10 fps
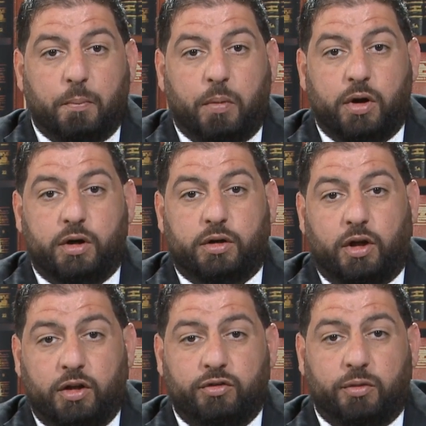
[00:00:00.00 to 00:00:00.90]
but it
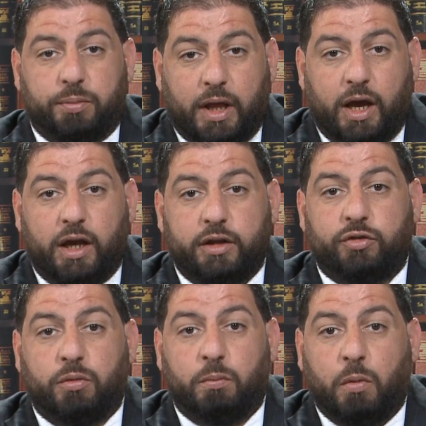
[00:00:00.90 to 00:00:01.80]
does apply
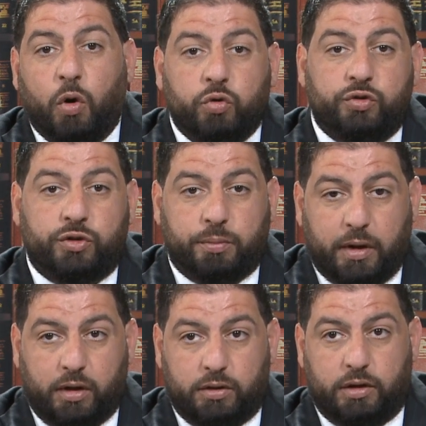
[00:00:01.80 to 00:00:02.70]
to most
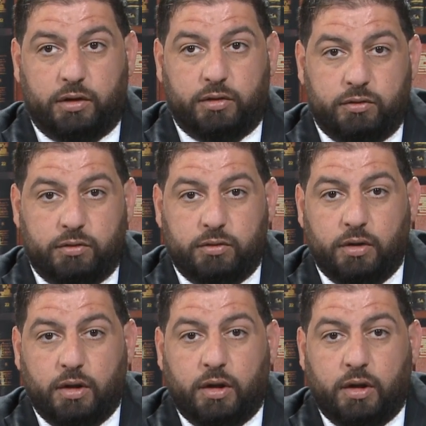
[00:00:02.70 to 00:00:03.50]
penalties.